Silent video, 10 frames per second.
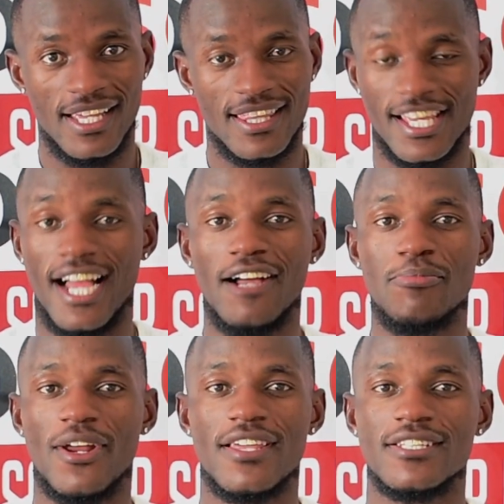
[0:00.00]
the younger
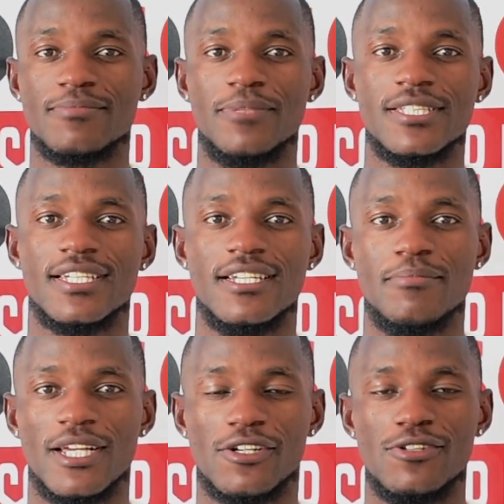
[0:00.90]
brother is basically
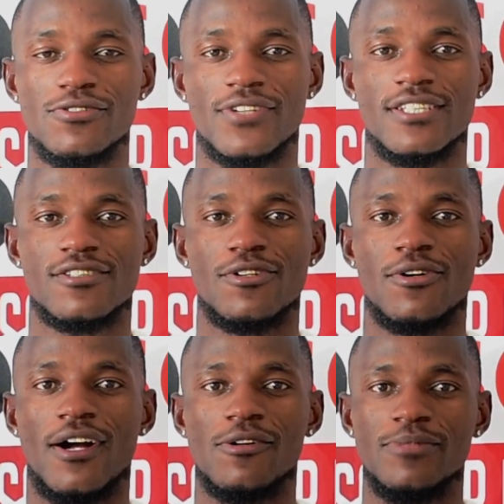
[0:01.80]
my close friend,
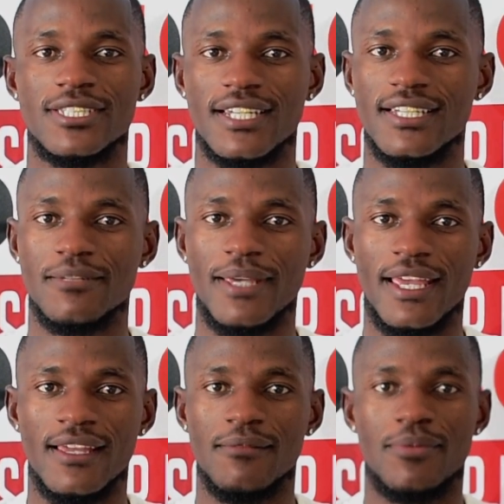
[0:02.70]
so I will be telling him,
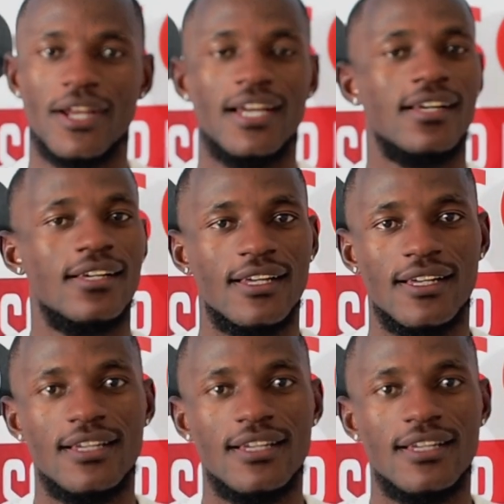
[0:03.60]
hey, bruh,